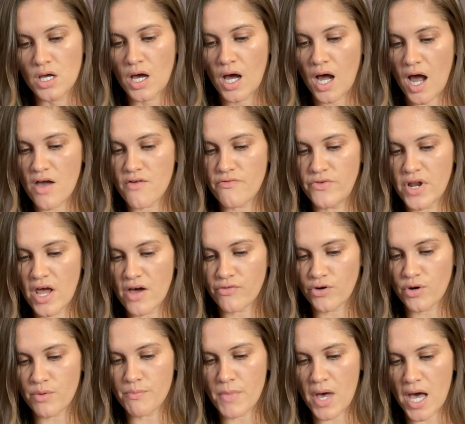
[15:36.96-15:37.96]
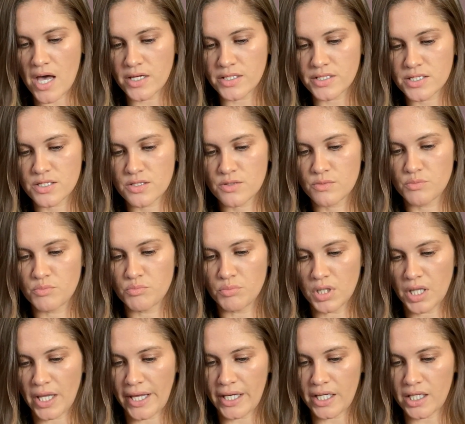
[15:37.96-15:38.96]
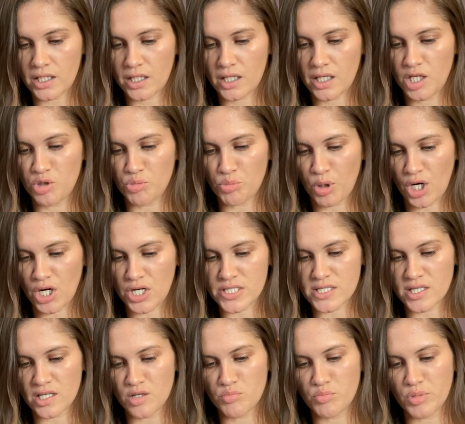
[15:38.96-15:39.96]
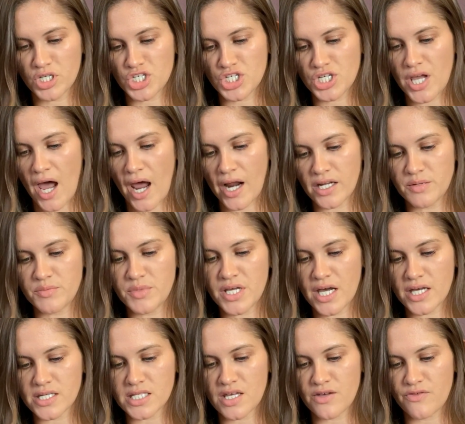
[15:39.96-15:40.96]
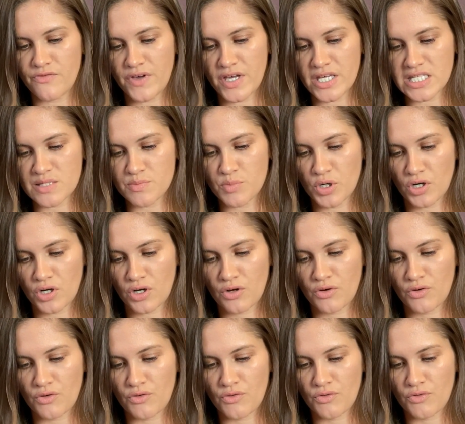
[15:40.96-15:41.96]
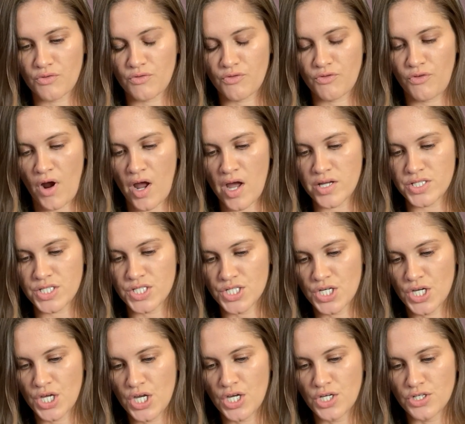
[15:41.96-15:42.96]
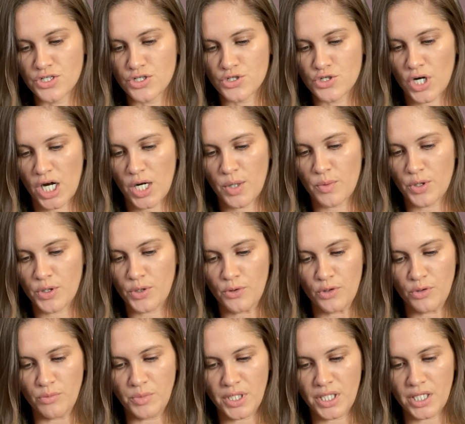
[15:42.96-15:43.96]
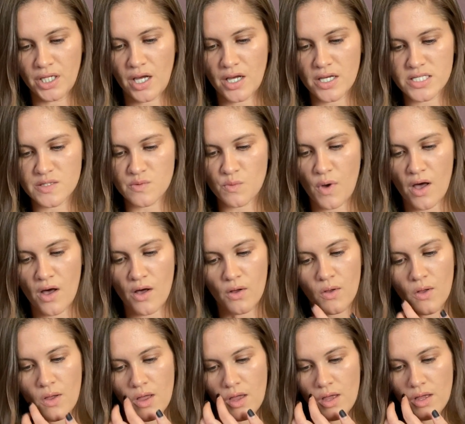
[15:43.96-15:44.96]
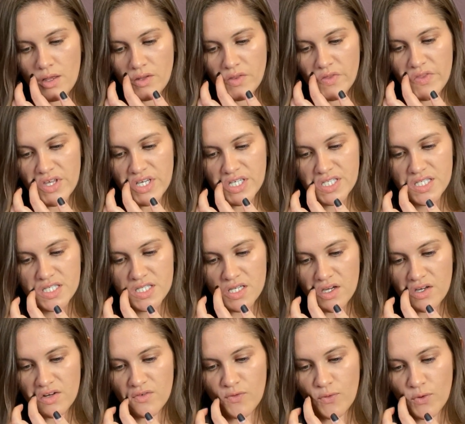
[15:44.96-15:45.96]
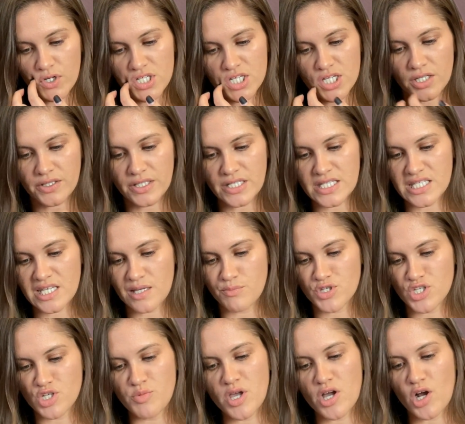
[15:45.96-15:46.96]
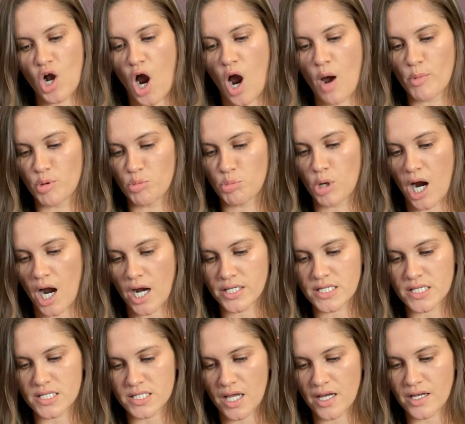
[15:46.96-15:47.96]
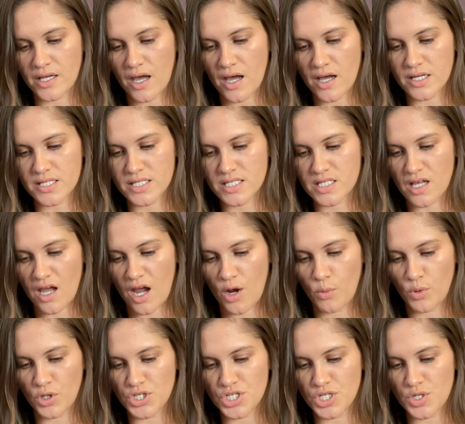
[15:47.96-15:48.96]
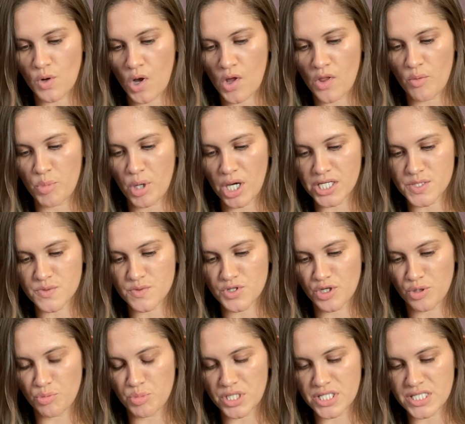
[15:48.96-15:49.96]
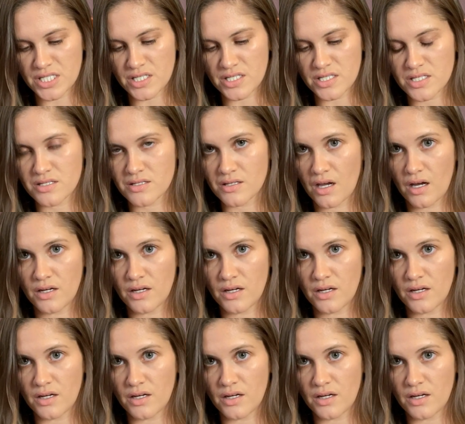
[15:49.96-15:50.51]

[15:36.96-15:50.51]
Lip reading: I've never met blank in person, but she added me as a Facebook friend to try to recruit me as well. This unfortunately seems to be a common practice, I guess. I wish you all the best with your business.